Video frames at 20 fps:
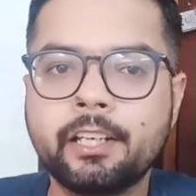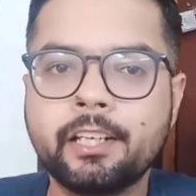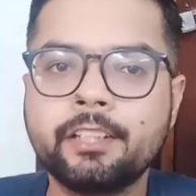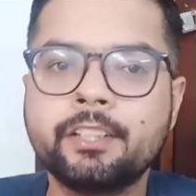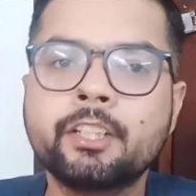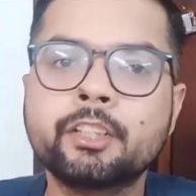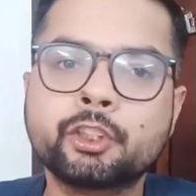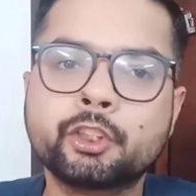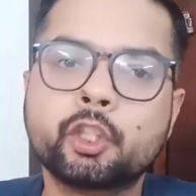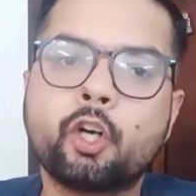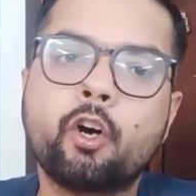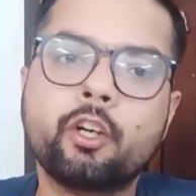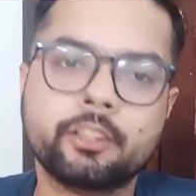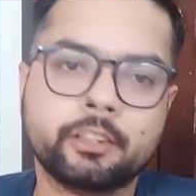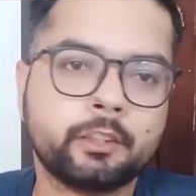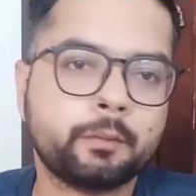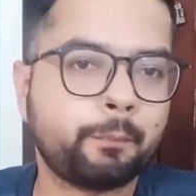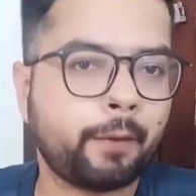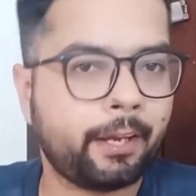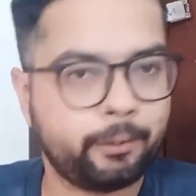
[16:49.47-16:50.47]
in a
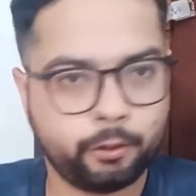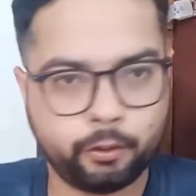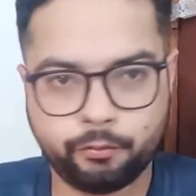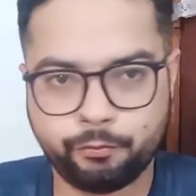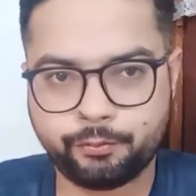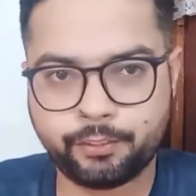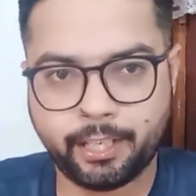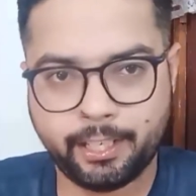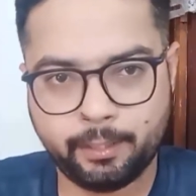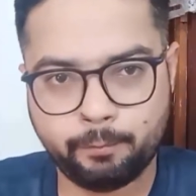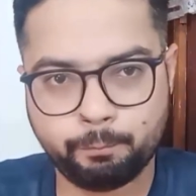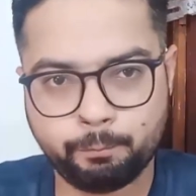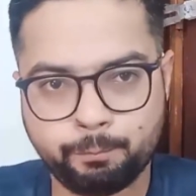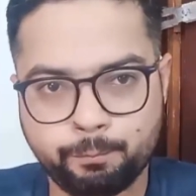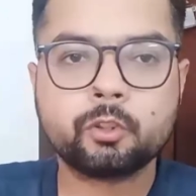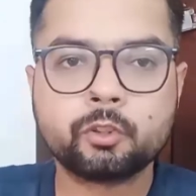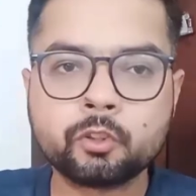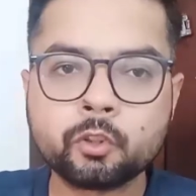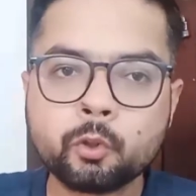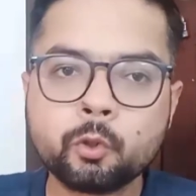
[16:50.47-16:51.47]
short span of time.
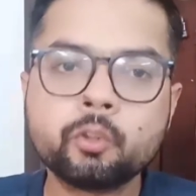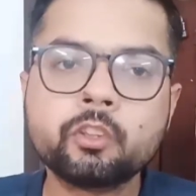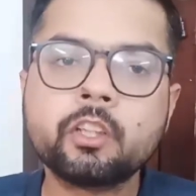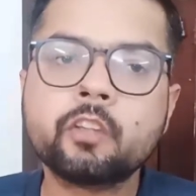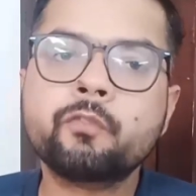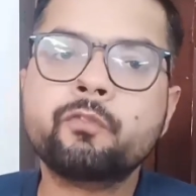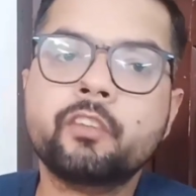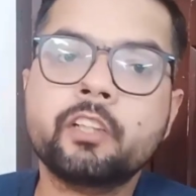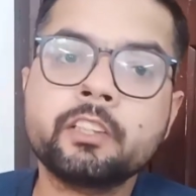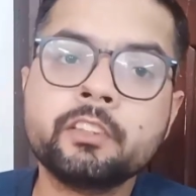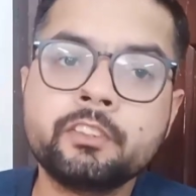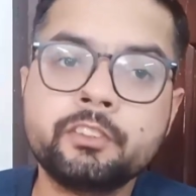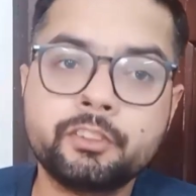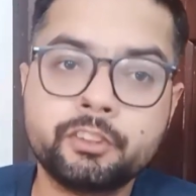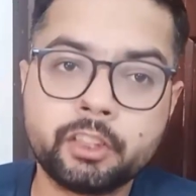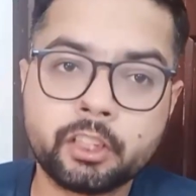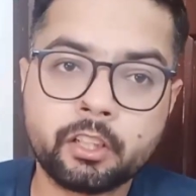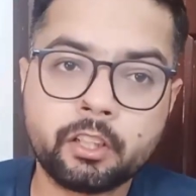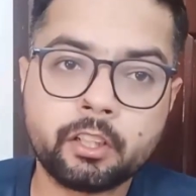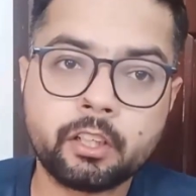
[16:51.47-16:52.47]
So the
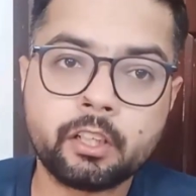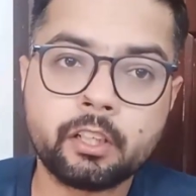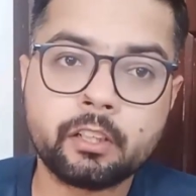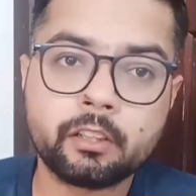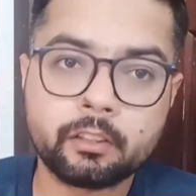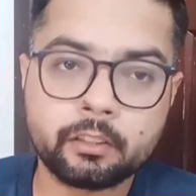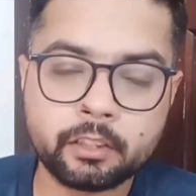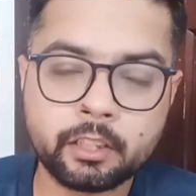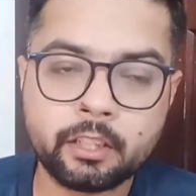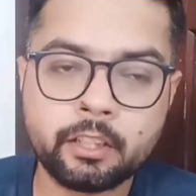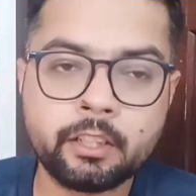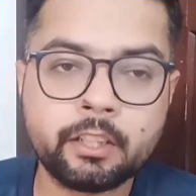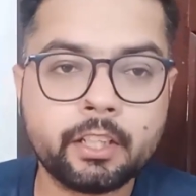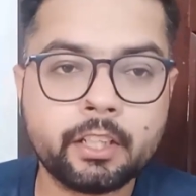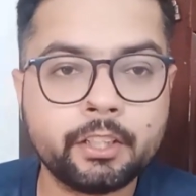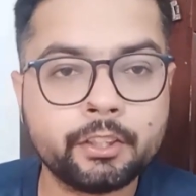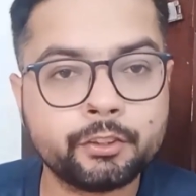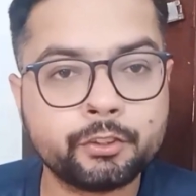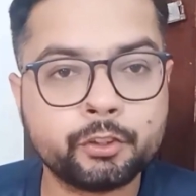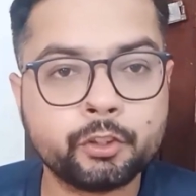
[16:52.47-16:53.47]
first journal
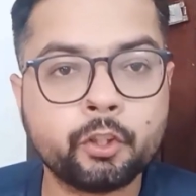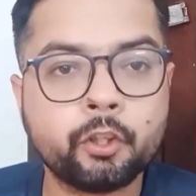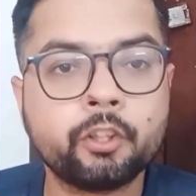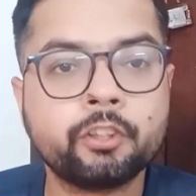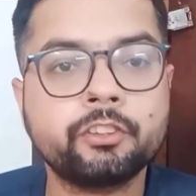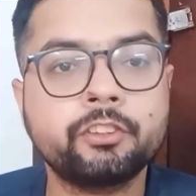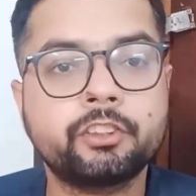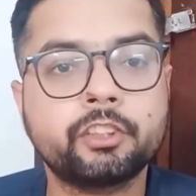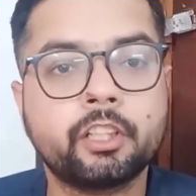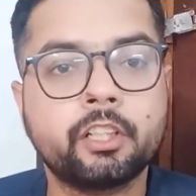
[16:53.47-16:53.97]
is your